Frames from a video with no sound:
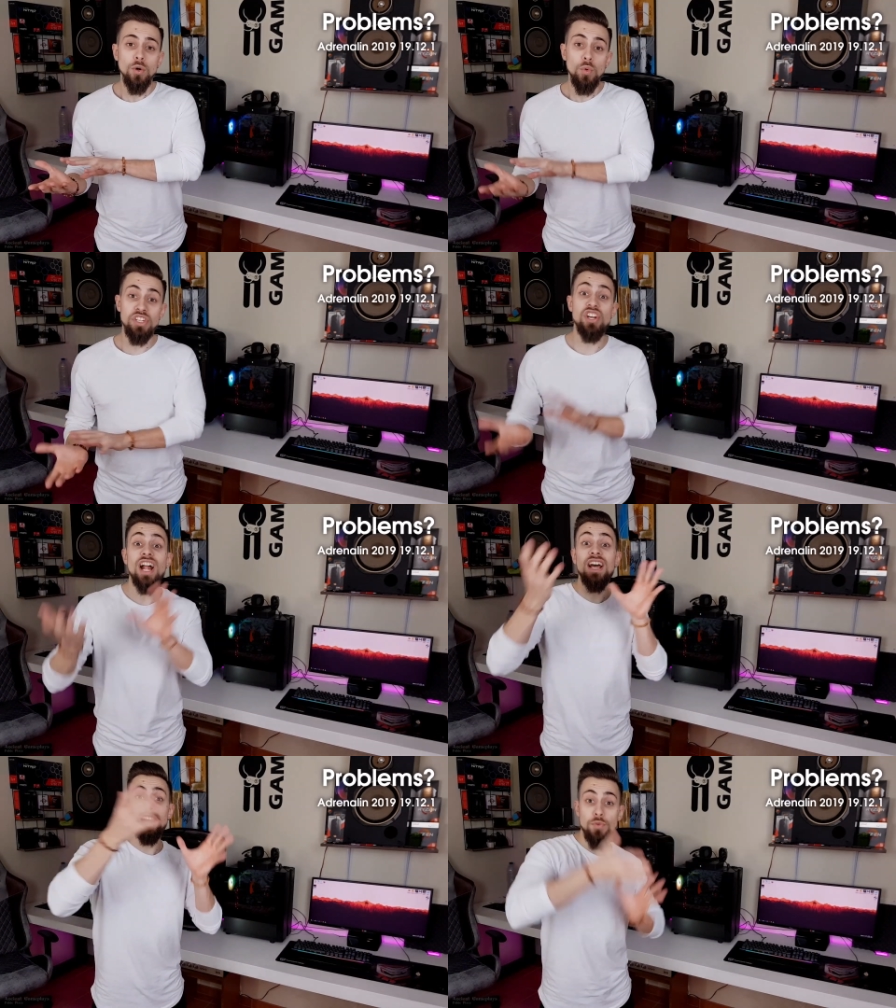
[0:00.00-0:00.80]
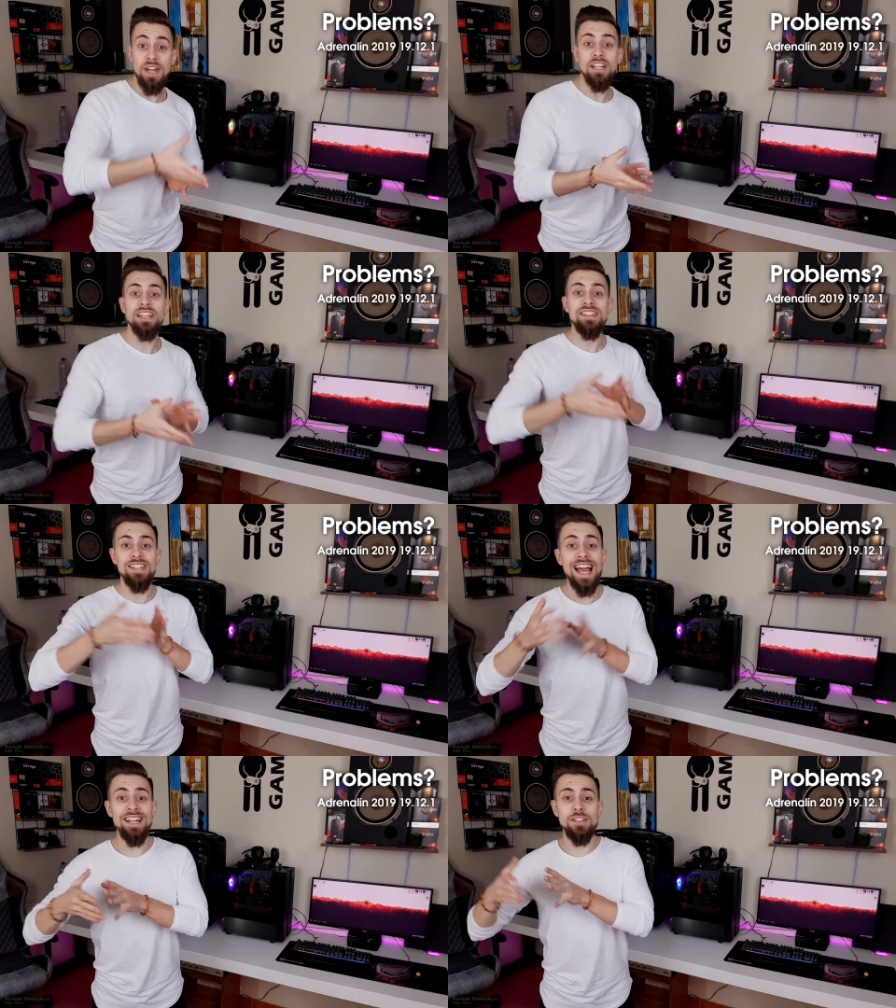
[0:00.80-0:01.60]
which are Adrenaline
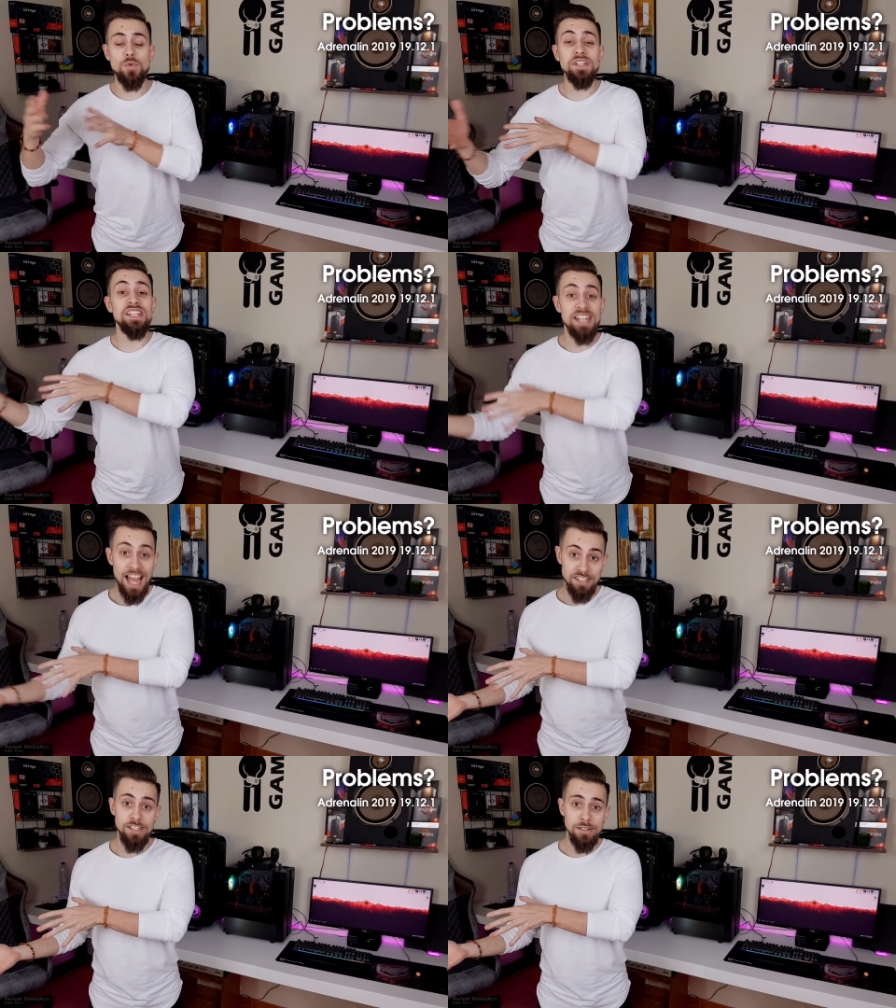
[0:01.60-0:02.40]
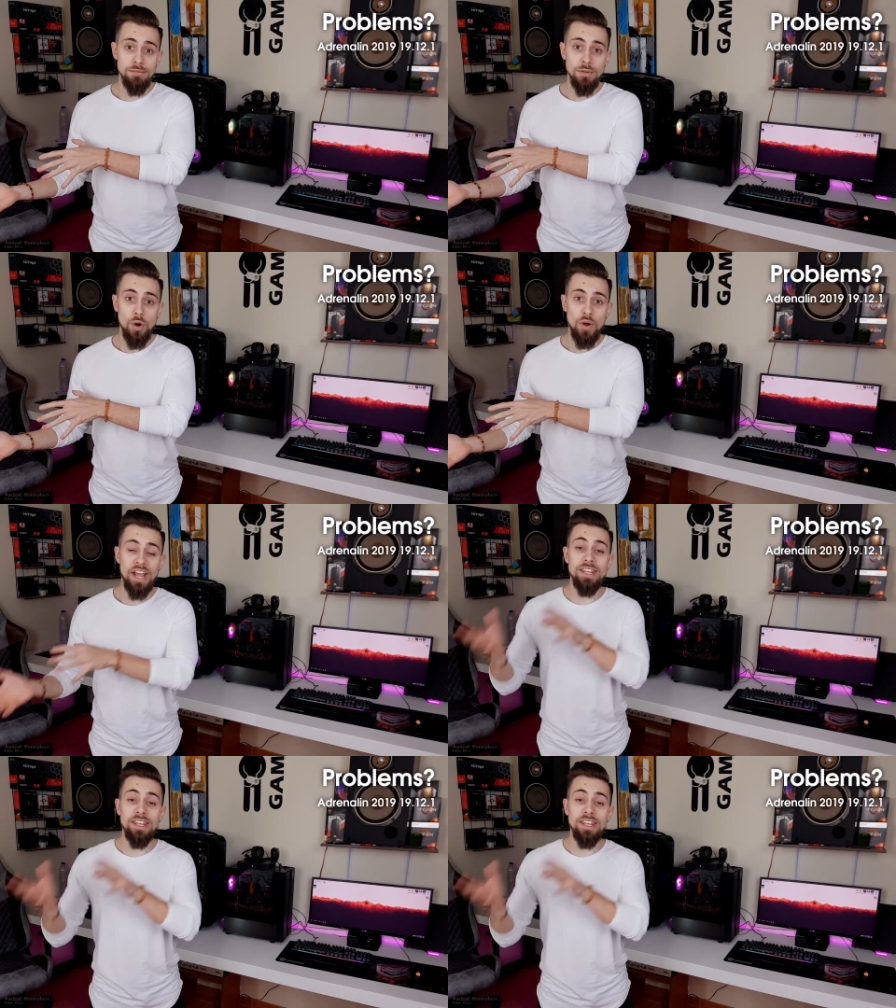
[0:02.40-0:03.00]
uh, 2019 okay?